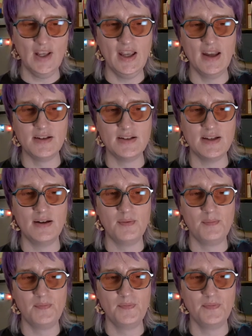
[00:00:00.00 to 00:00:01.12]
And
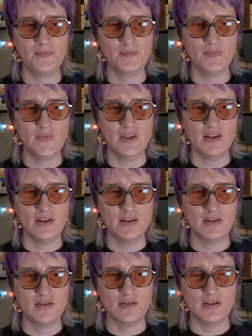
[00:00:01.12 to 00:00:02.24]
um,
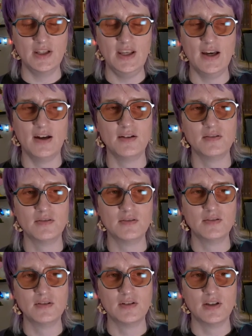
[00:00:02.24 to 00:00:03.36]
yeah,
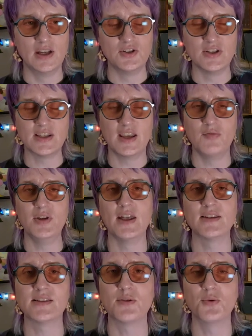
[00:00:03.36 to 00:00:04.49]
it just gave me that
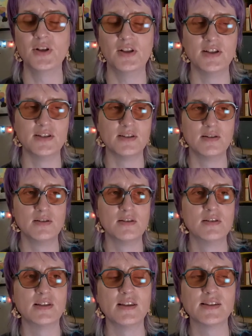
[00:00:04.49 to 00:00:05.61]
surreal
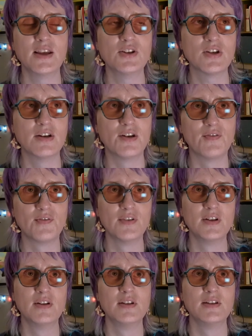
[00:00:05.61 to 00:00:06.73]
sensation of
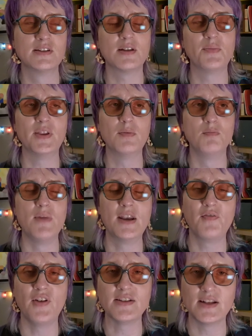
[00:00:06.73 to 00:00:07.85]
something,
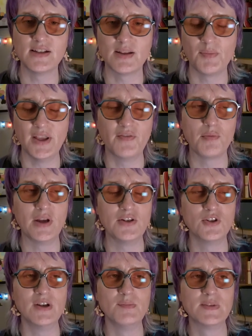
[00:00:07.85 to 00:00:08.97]
manifesting something from my
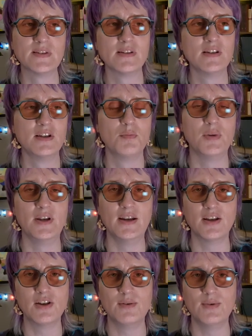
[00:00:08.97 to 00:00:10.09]
dreams, but in a
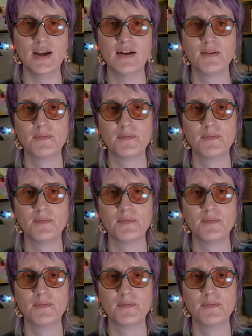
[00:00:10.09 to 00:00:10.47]
good way.